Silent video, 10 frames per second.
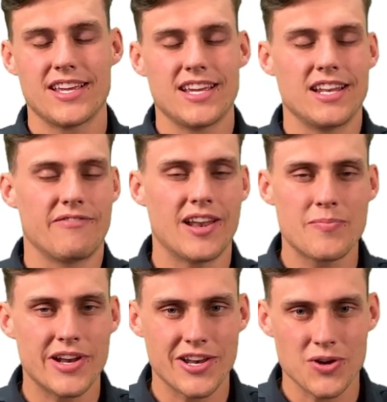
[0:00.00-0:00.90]
And if
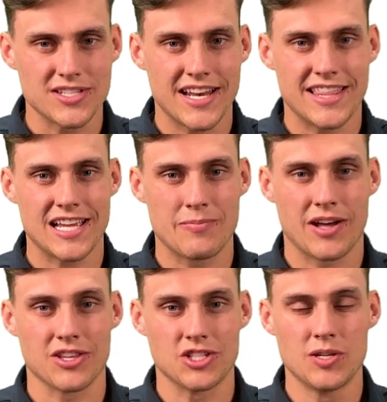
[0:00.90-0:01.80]
anybody knows anything
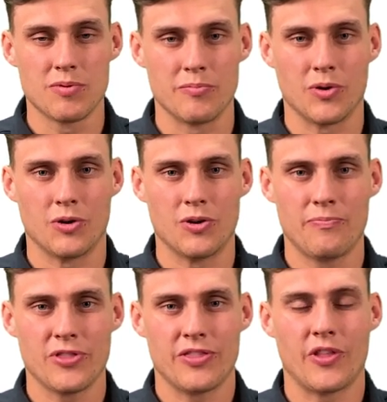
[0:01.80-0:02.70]
about the Super Bowl,
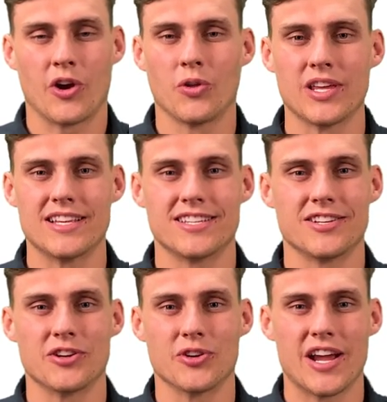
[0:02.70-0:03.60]
not only is
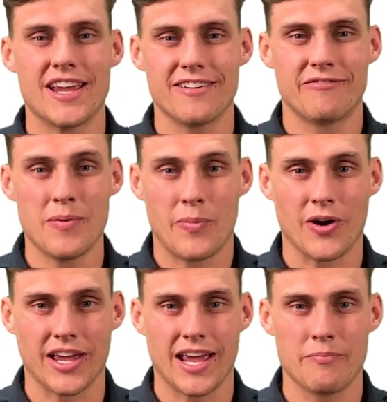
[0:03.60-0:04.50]
it a great
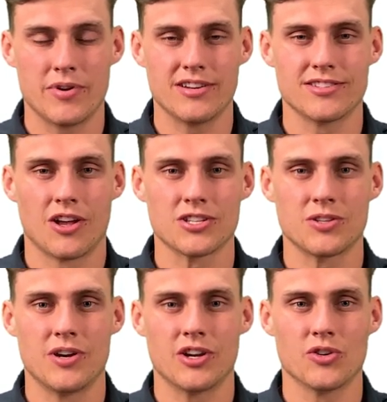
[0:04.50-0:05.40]
football game, but it is
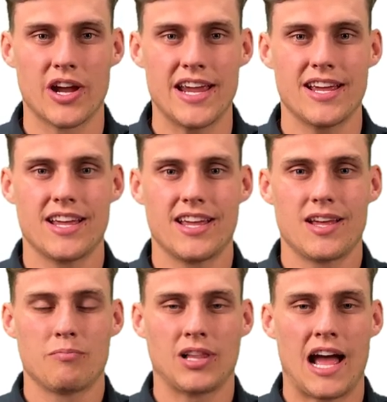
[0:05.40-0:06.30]
also a great
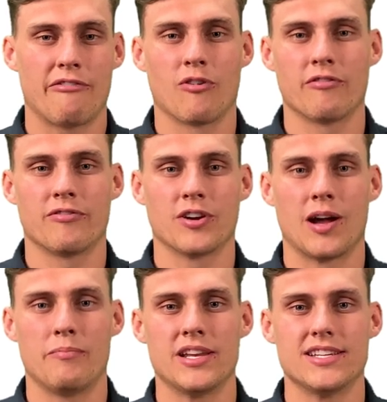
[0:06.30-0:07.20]
platform for
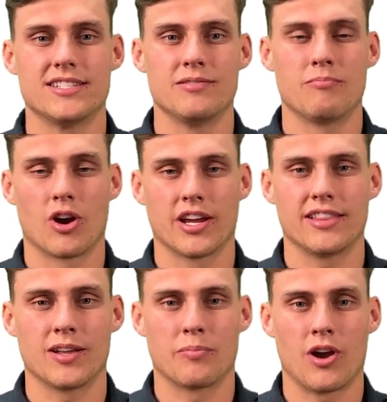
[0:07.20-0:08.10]
companies to
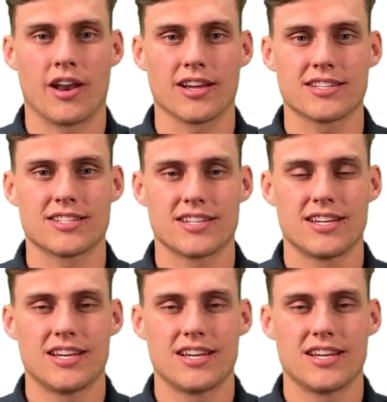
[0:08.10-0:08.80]
market their products.